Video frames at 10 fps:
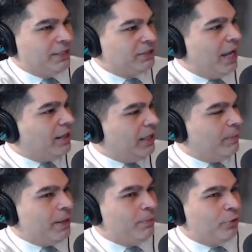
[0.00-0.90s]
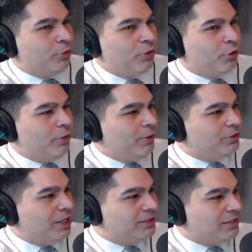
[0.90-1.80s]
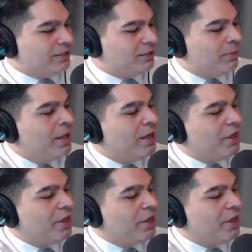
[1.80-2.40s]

cycling people through the criminal justice system.